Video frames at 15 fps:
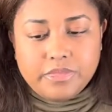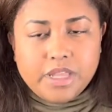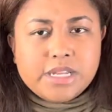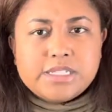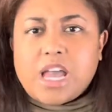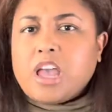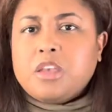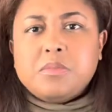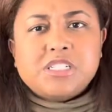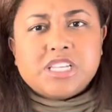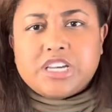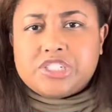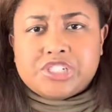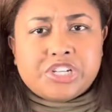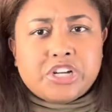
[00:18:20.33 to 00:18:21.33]

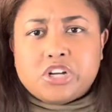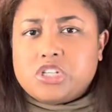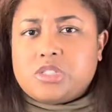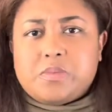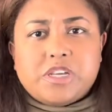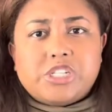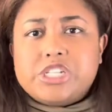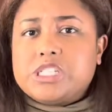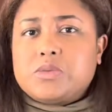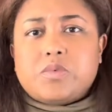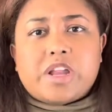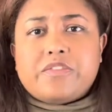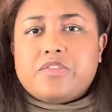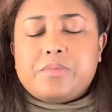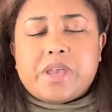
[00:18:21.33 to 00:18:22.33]
documentation, her speeches,
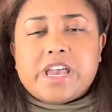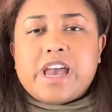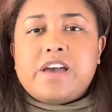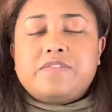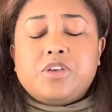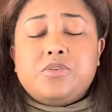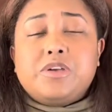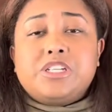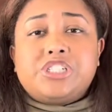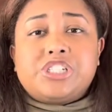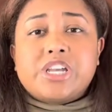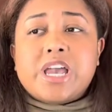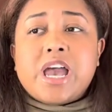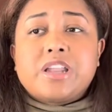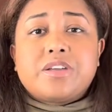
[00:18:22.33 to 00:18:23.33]
whatever may have you, and she
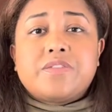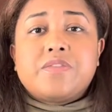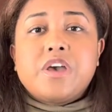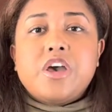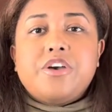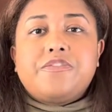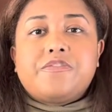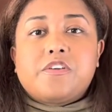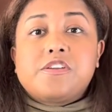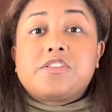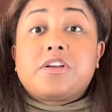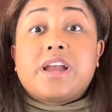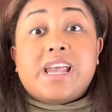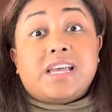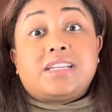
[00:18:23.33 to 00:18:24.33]
kind of further
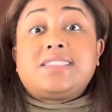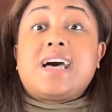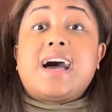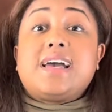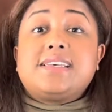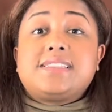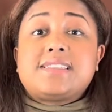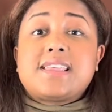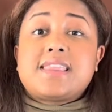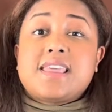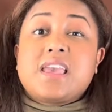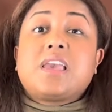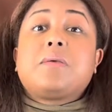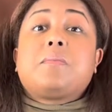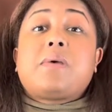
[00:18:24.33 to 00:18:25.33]
analyzed the
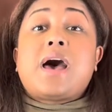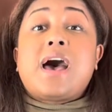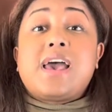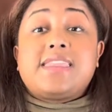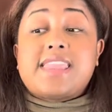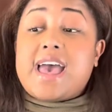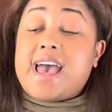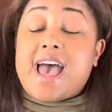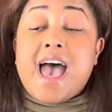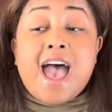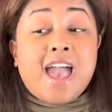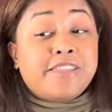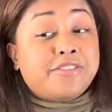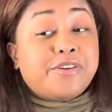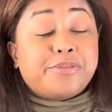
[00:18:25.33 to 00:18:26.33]
thinking behind that.
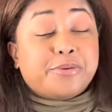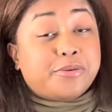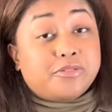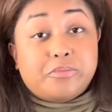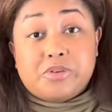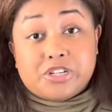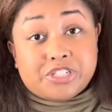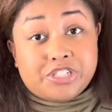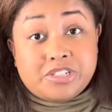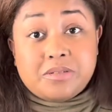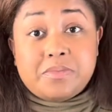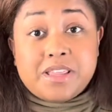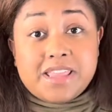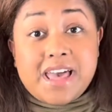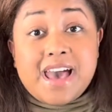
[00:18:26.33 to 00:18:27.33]
I thought the whole book should have
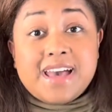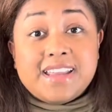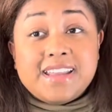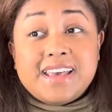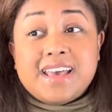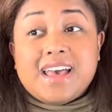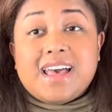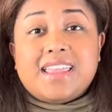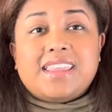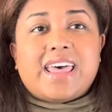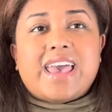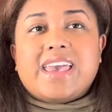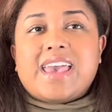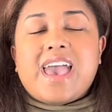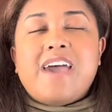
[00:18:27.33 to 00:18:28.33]
been that.
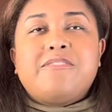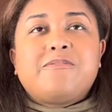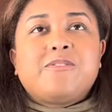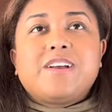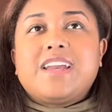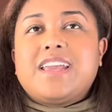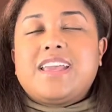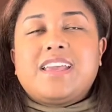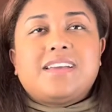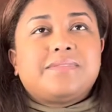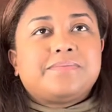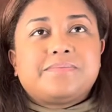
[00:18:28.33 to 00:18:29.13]
Like every,